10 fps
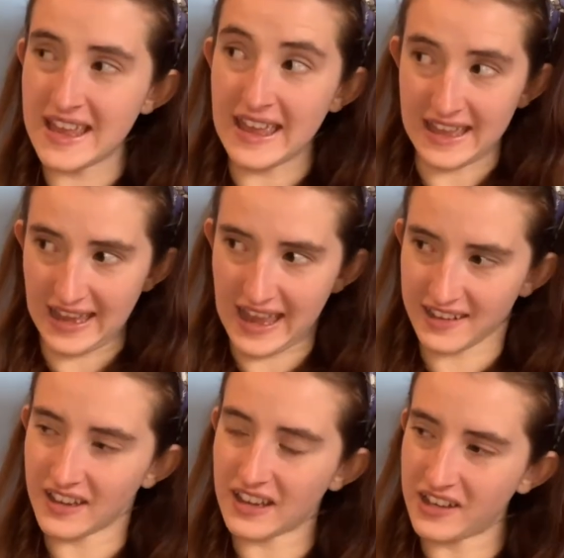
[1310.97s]

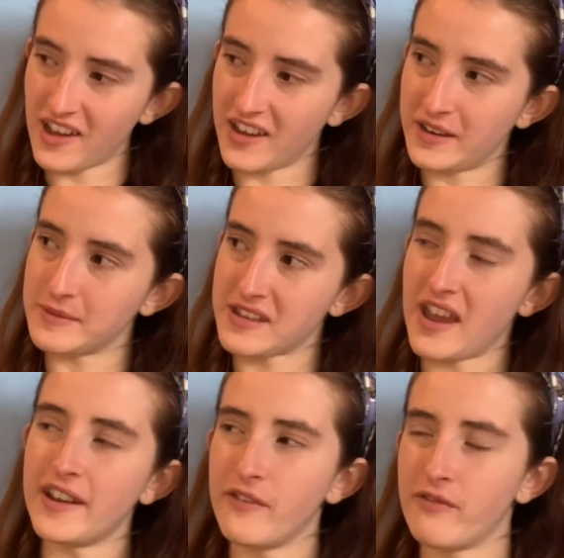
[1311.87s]
again, I'd heard it was
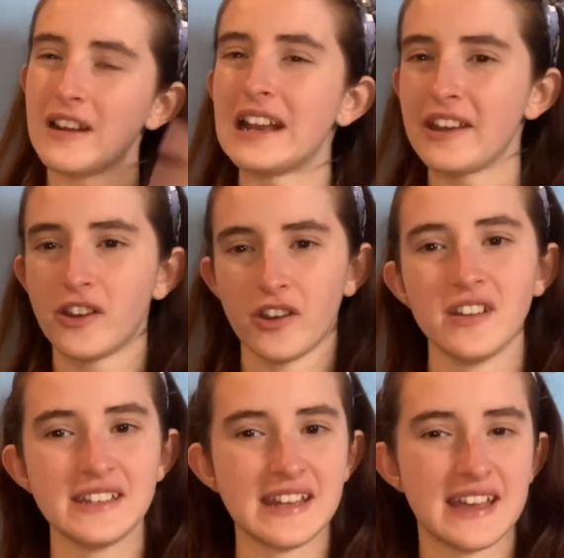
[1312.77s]
kind of really
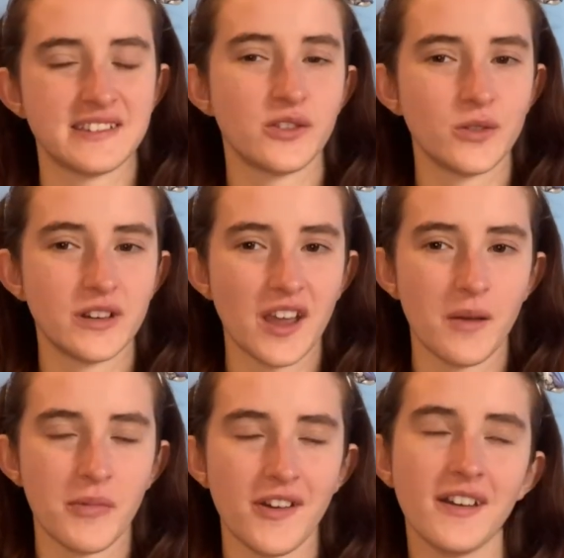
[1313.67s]
good as an
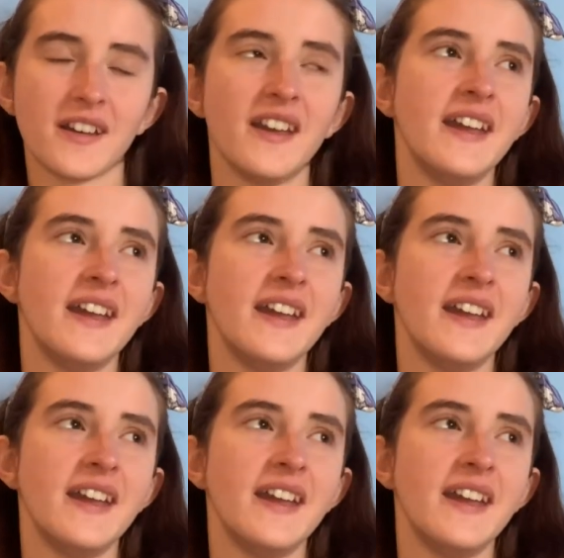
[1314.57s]
audiobook.